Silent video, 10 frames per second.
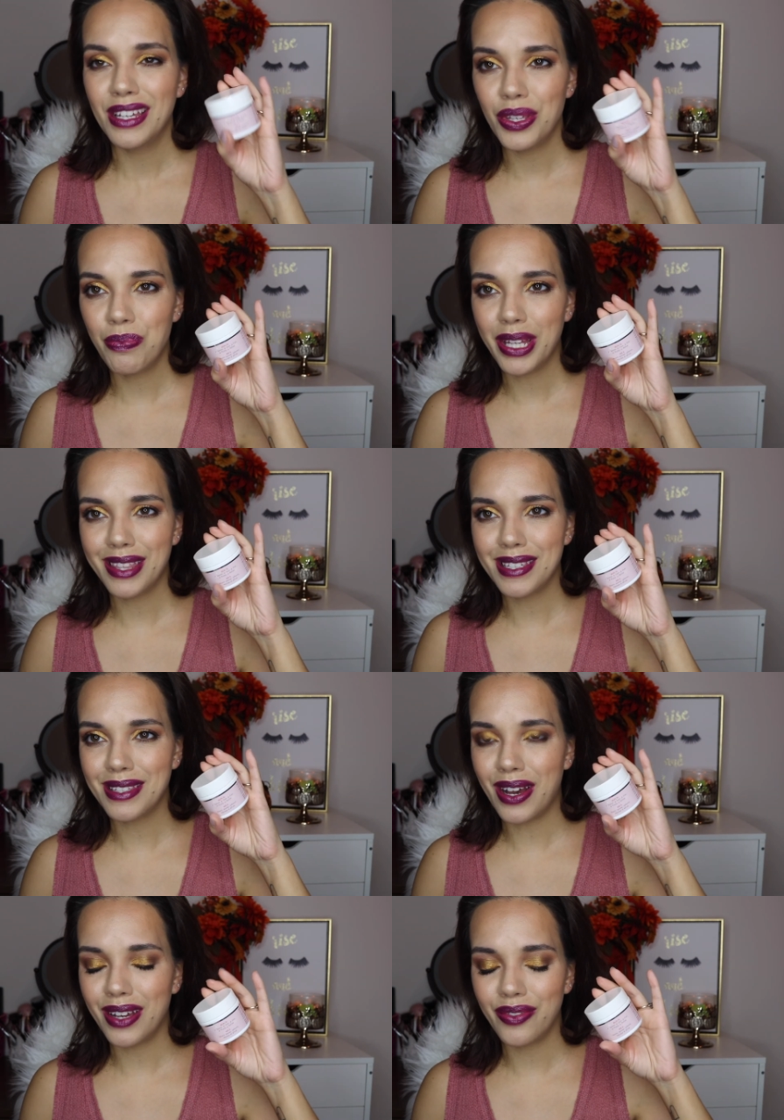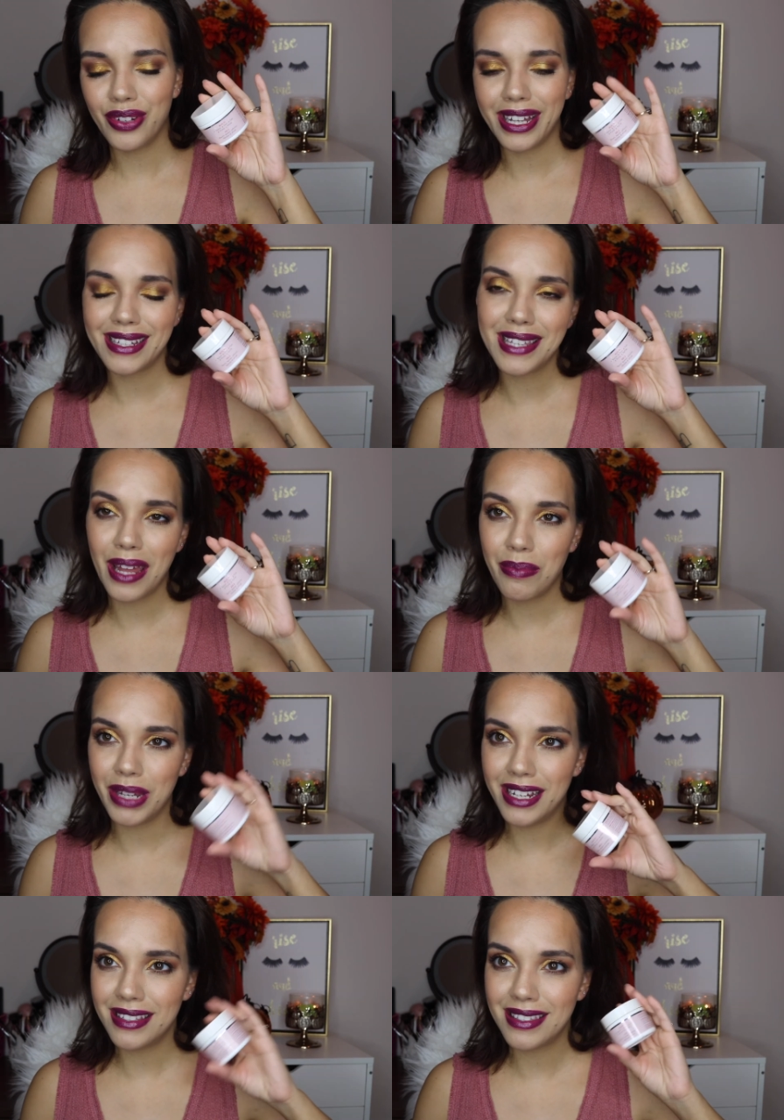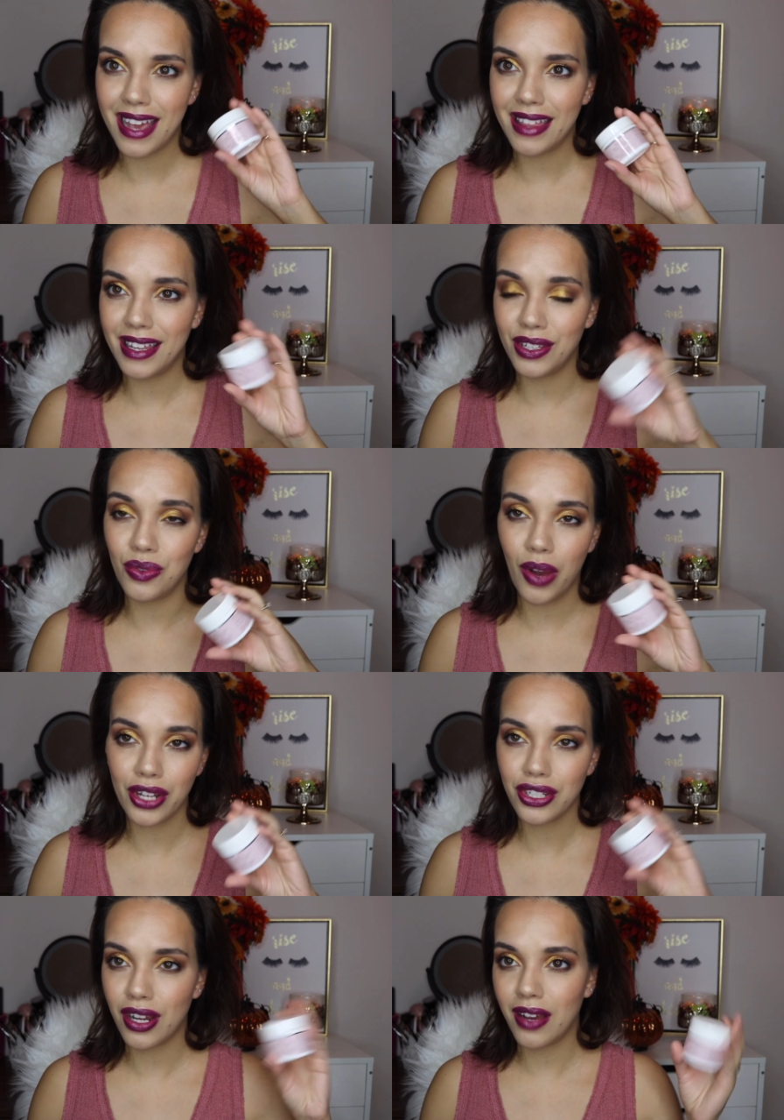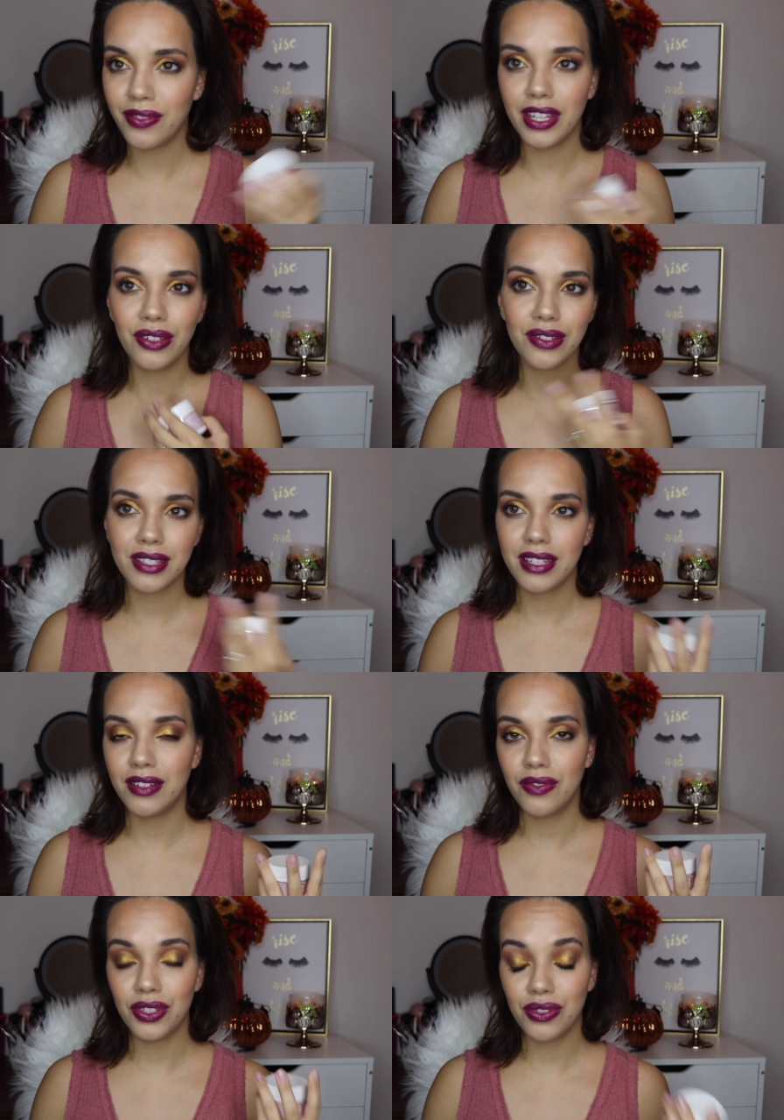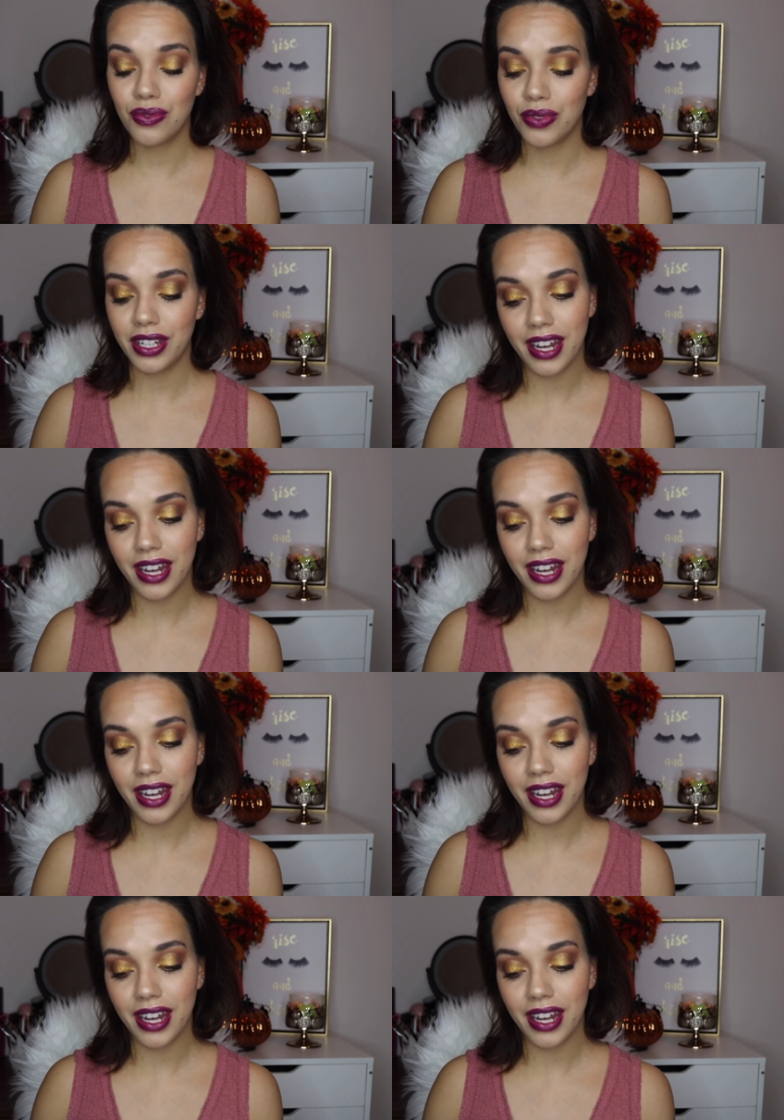You put this on for like 10 minutes and then you wash it off, and your skin feels really